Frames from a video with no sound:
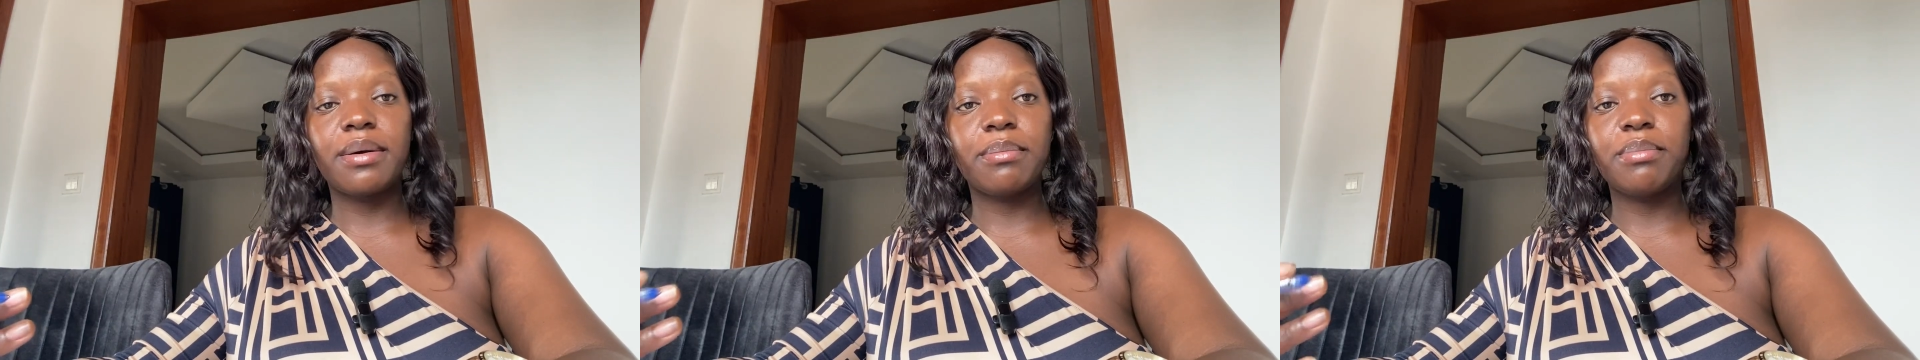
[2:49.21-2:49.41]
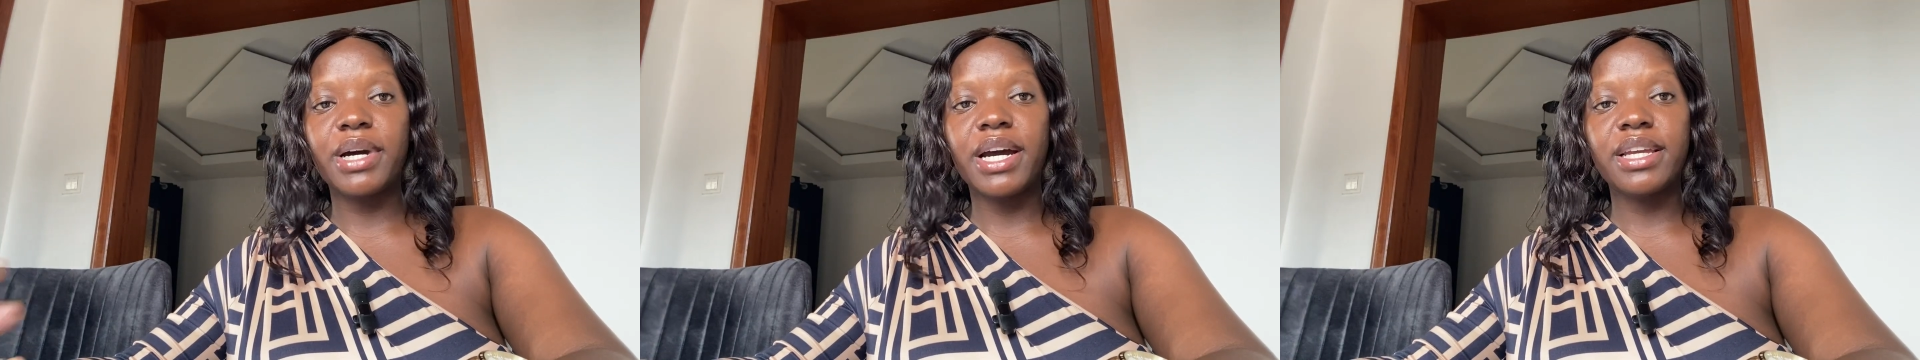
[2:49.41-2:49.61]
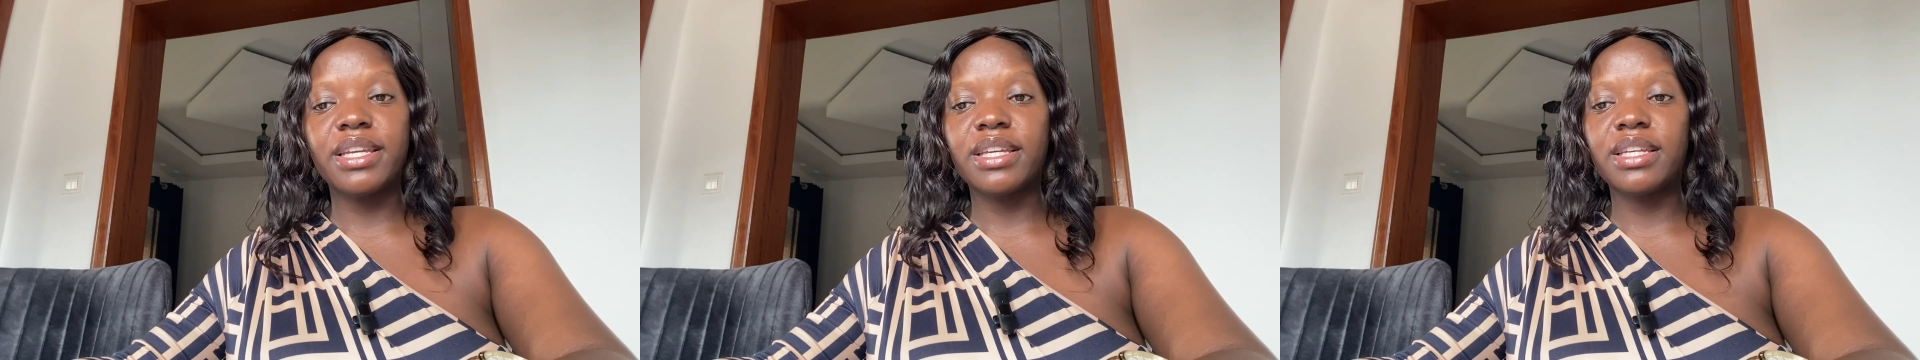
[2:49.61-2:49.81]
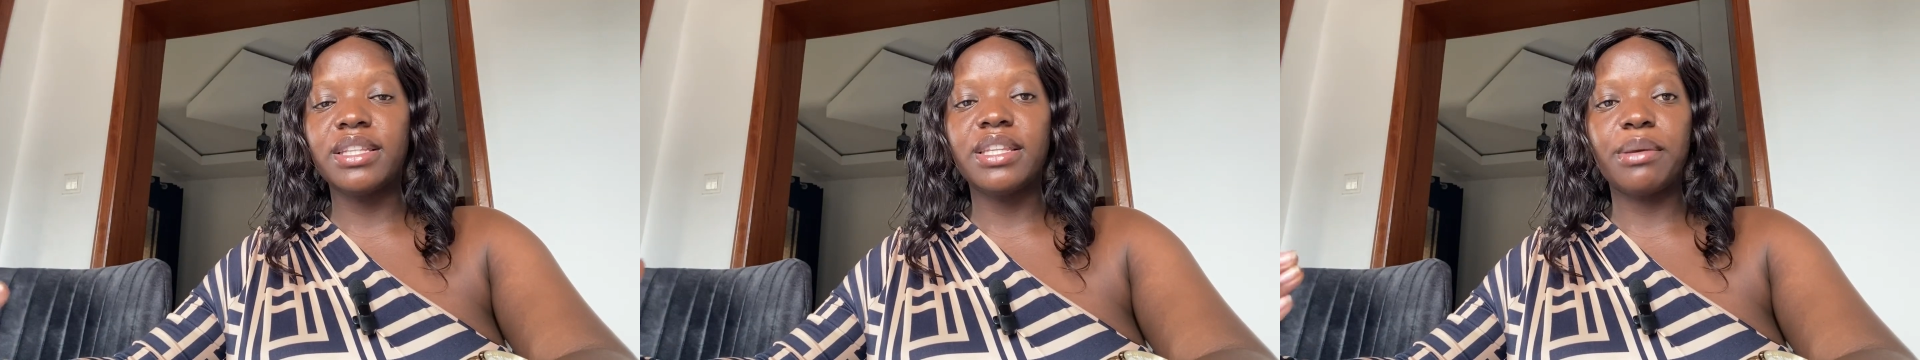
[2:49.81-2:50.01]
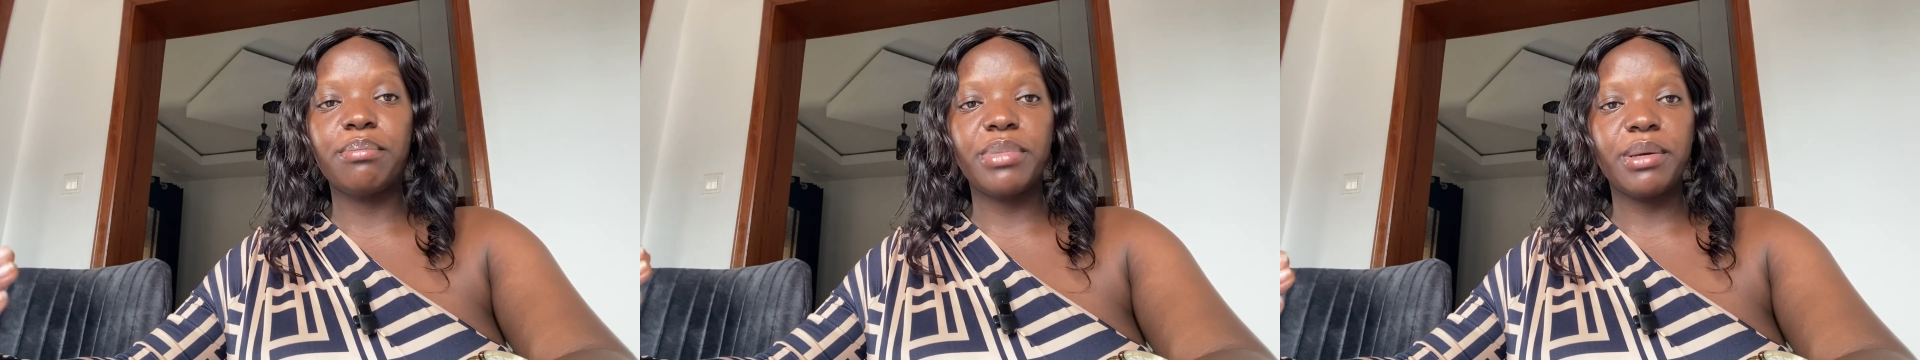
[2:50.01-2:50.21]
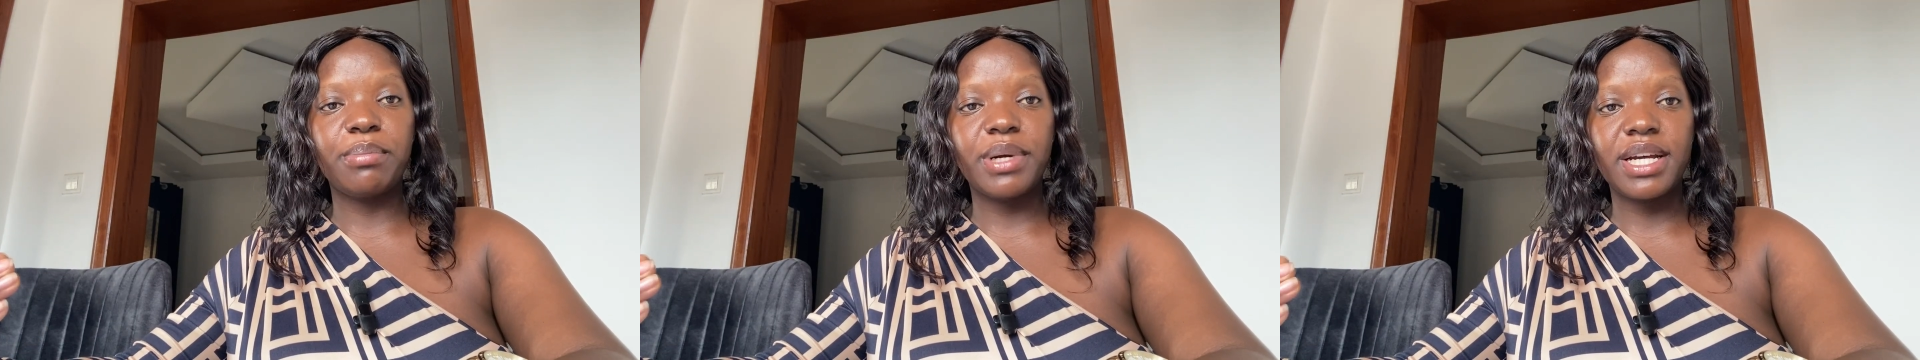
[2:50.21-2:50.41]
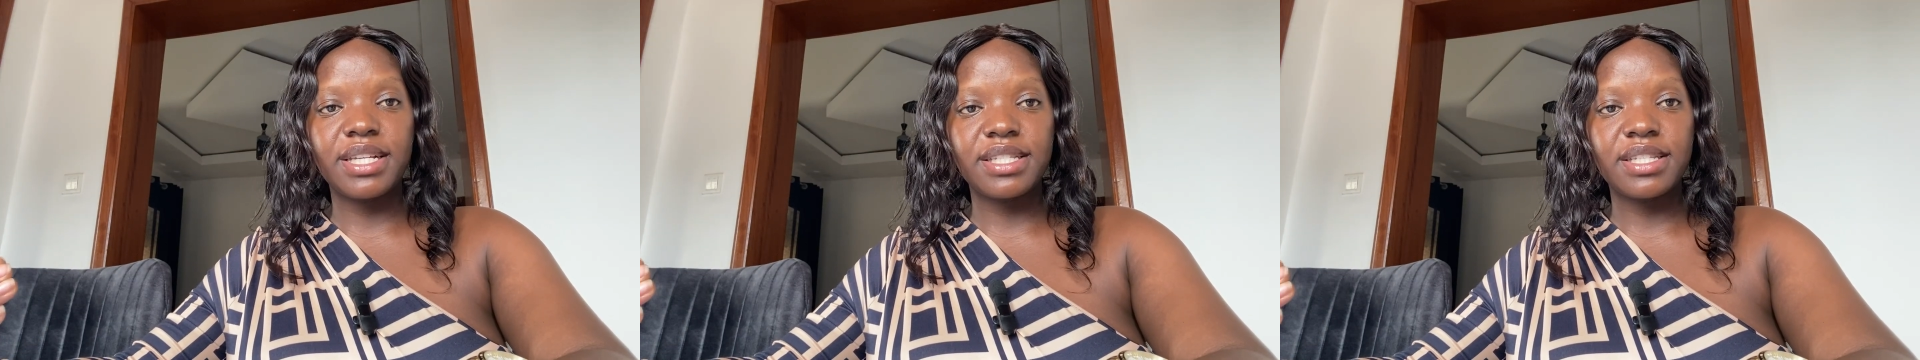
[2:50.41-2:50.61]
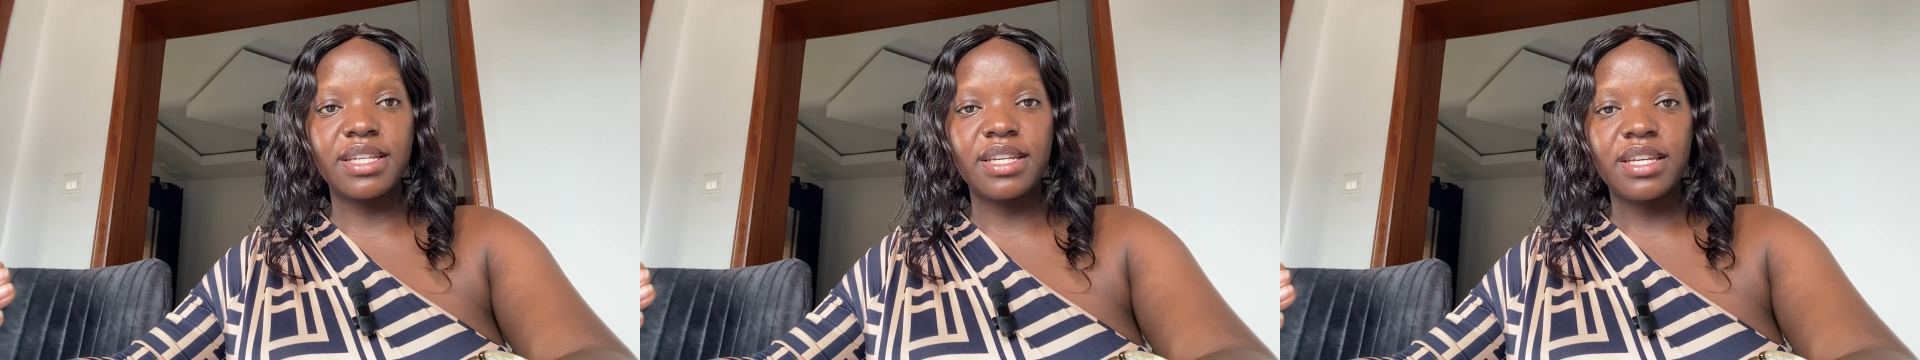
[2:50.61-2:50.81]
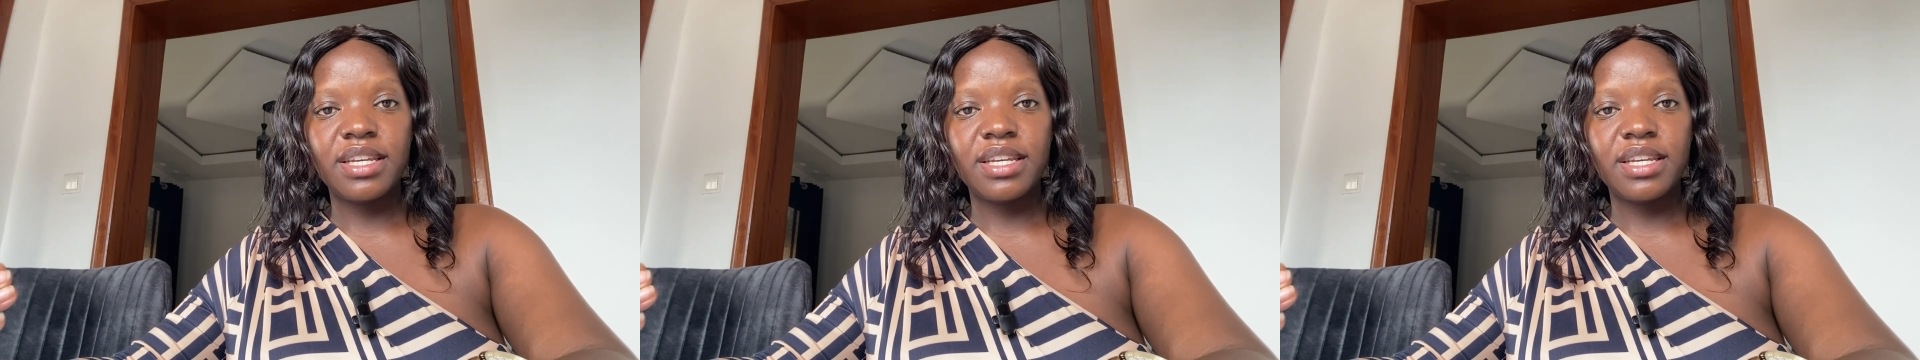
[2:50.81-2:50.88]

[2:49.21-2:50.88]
buying the papers.